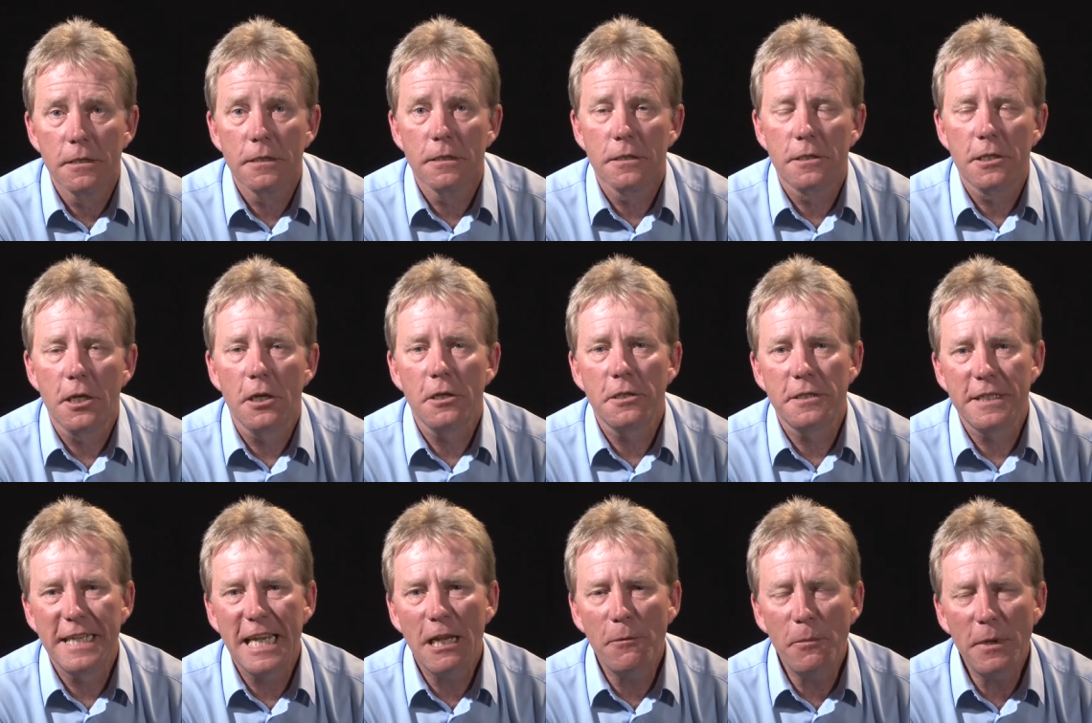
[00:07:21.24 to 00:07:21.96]
So,
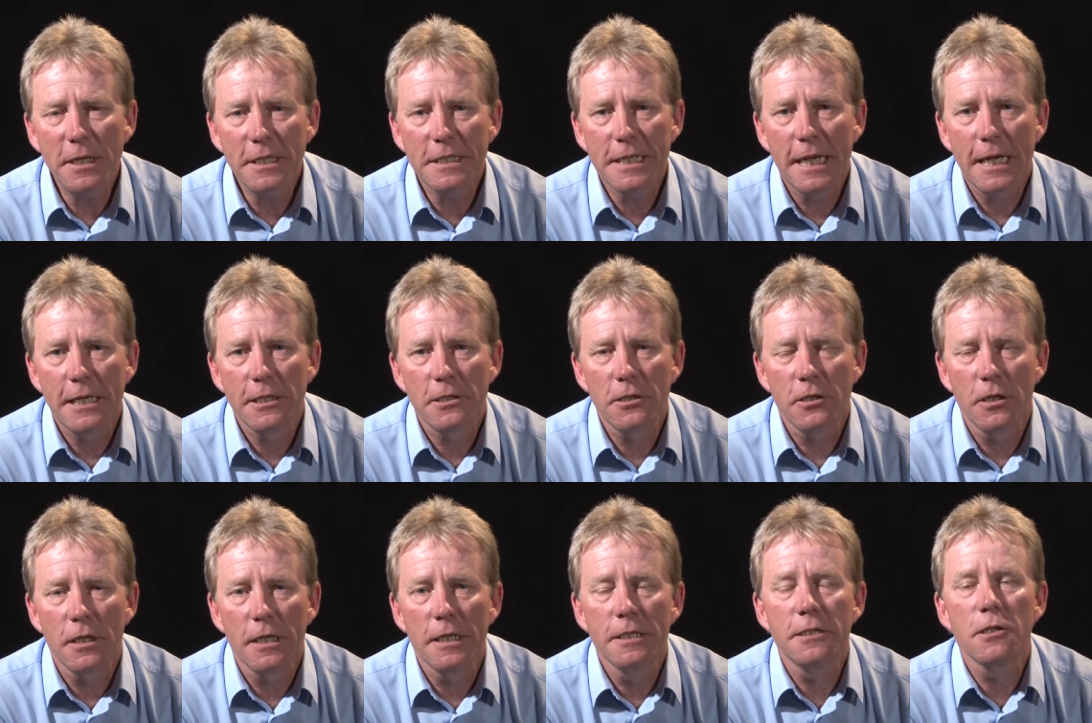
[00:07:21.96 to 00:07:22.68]

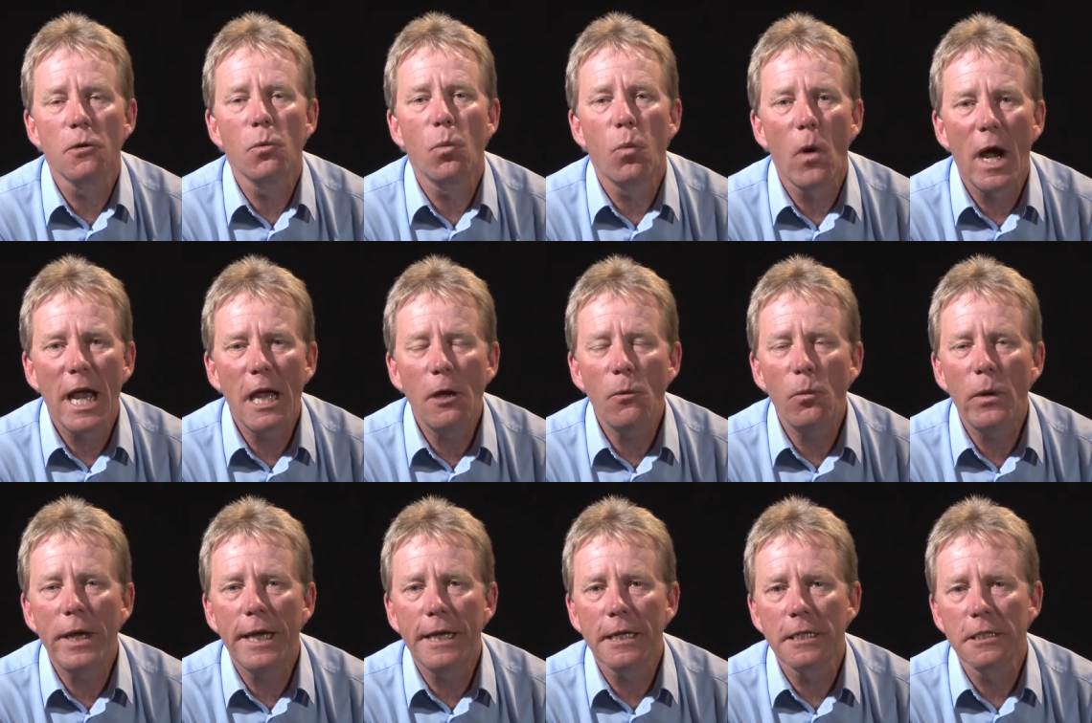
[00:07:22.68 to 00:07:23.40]
segmentation is a way
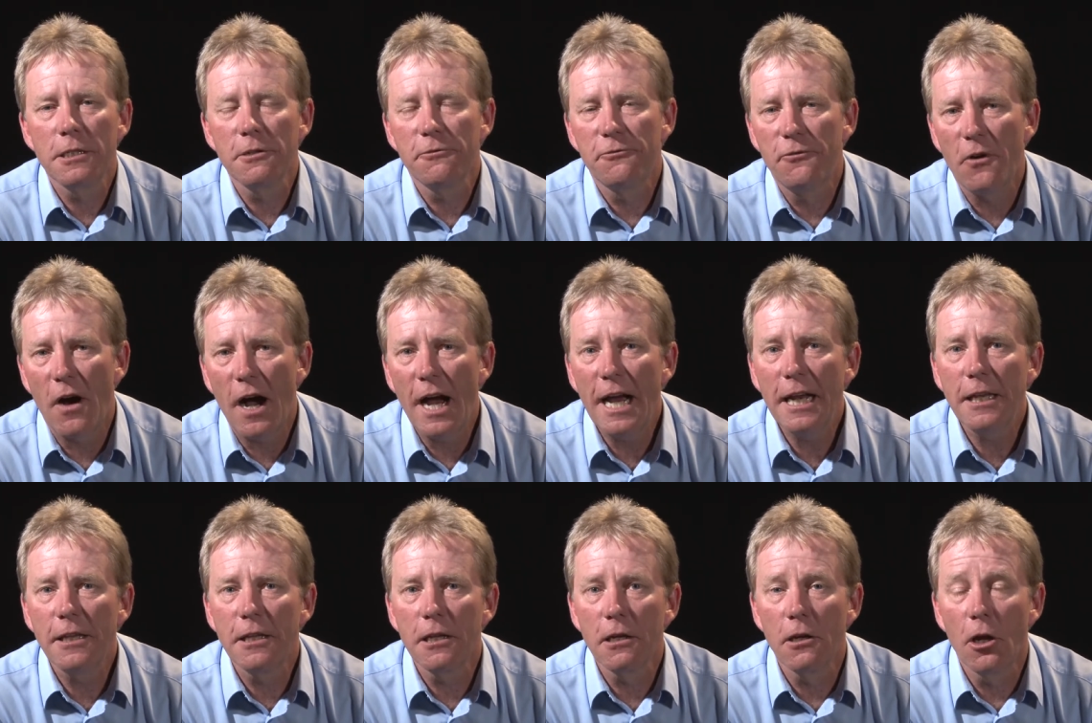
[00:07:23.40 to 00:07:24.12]
we can
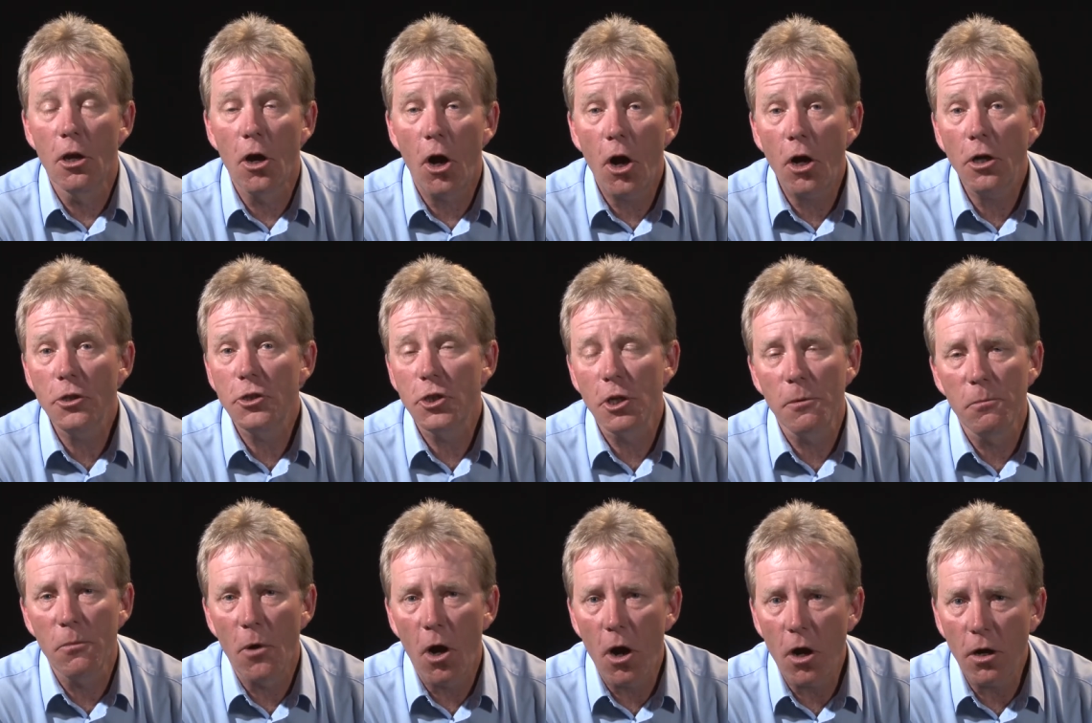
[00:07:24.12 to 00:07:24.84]
divide the larger
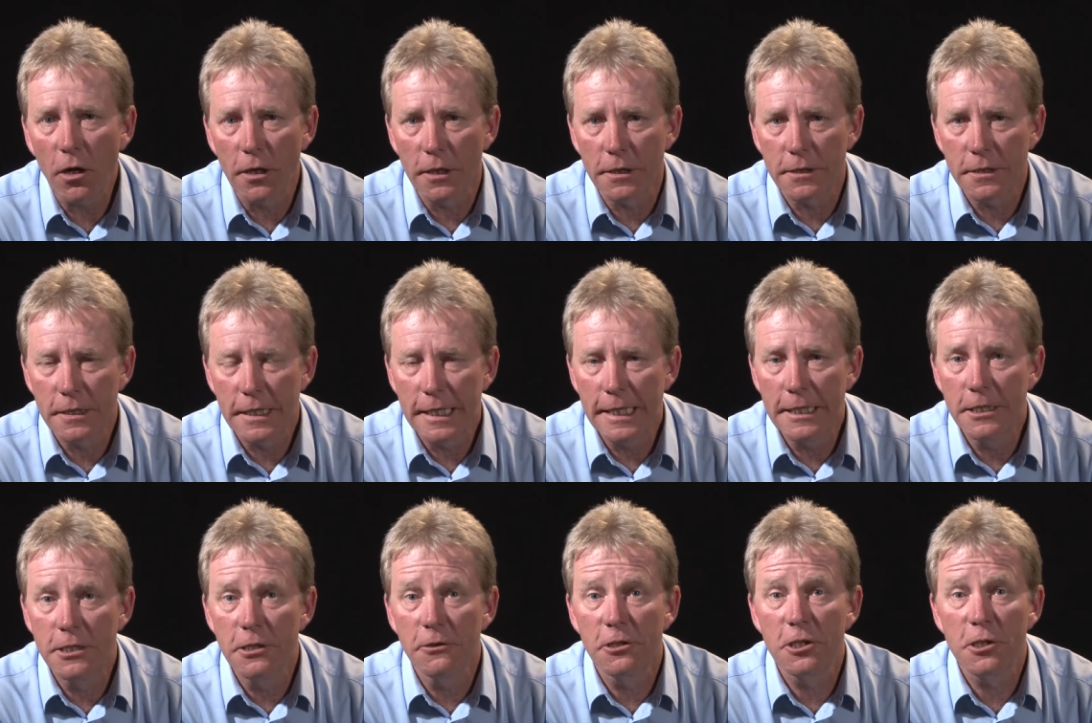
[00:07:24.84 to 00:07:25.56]
market
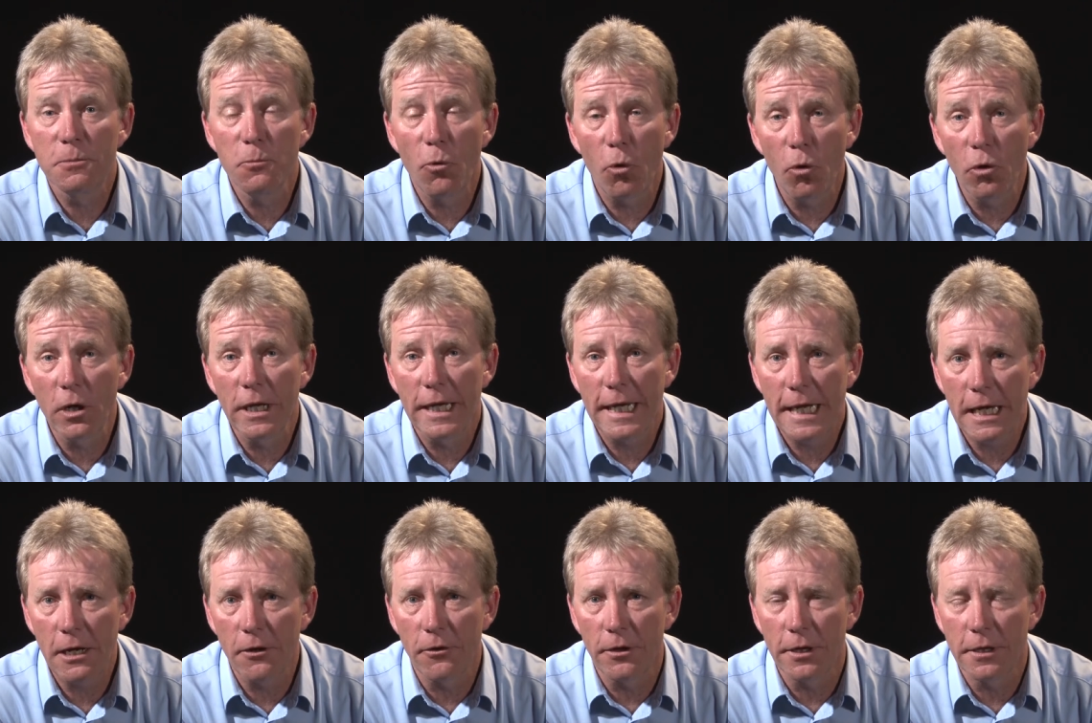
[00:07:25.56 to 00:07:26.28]
into smaller
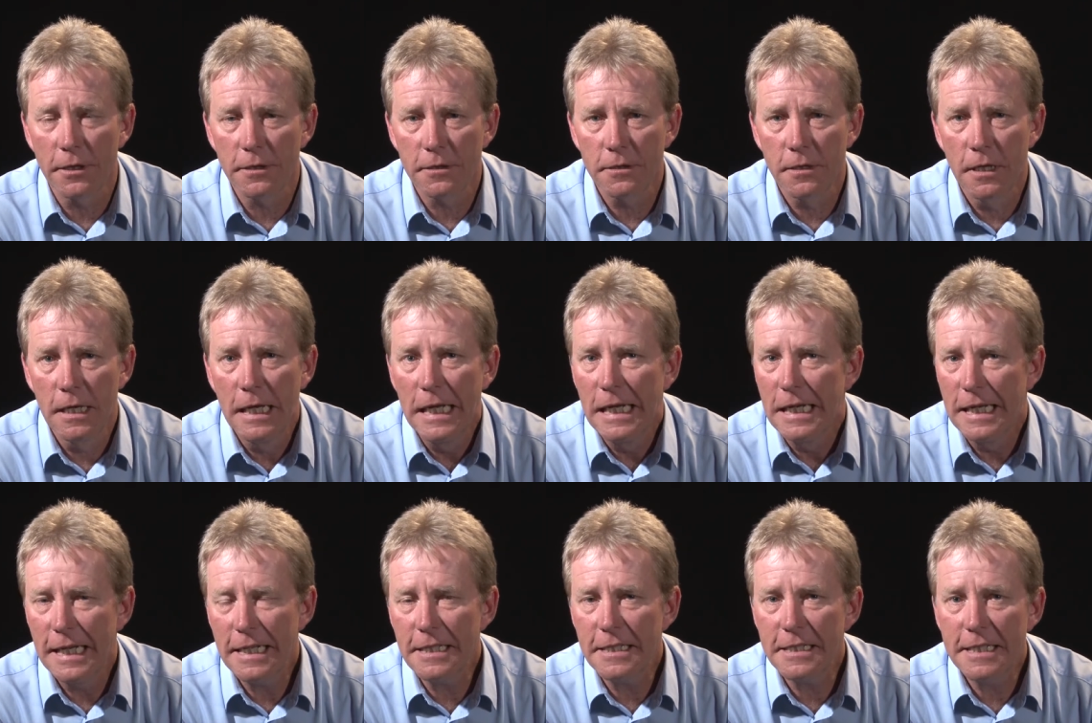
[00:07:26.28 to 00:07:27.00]
areas.
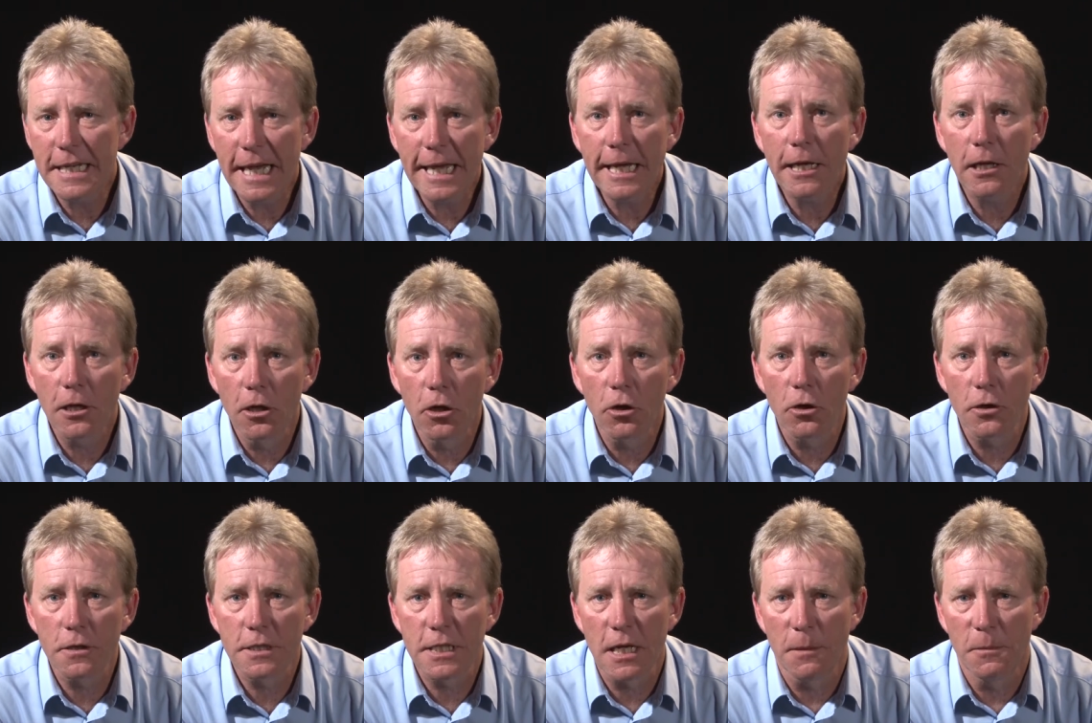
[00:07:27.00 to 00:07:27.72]
Let's take a look
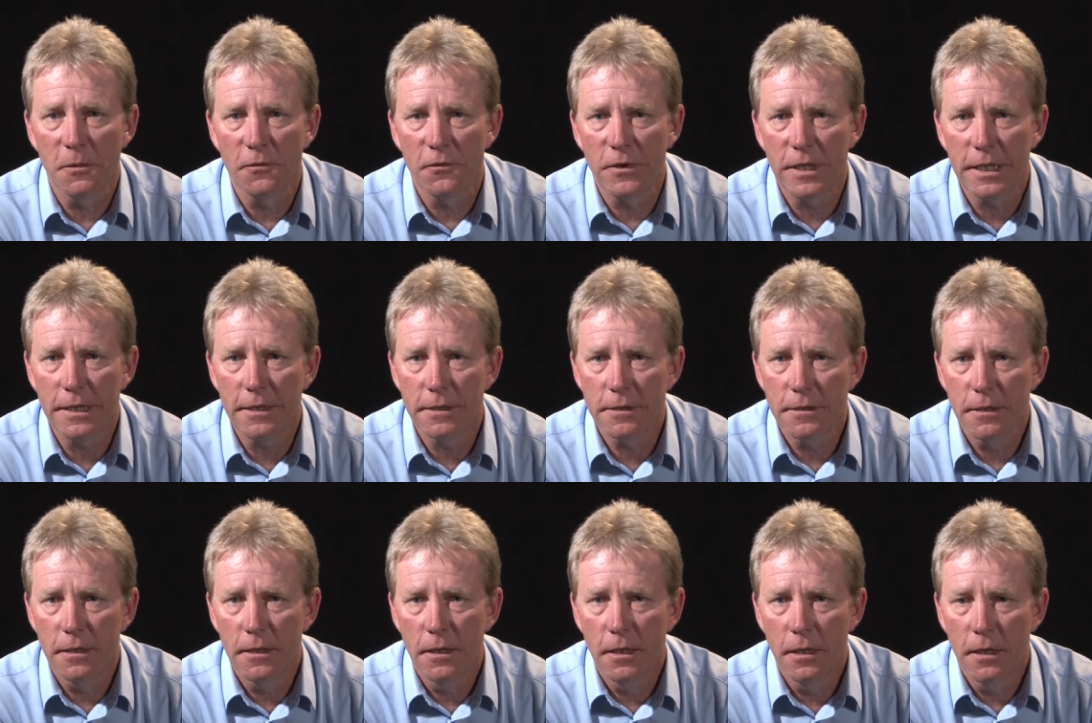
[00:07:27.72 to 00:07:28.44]
at some of
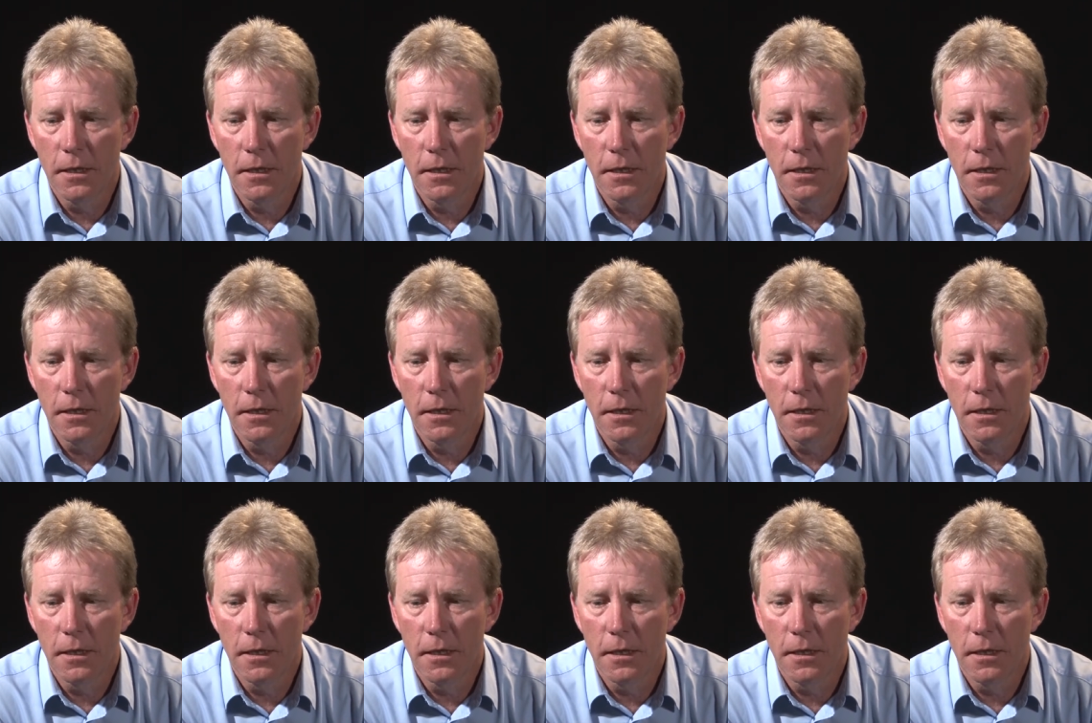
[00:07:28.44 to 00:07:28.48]
these,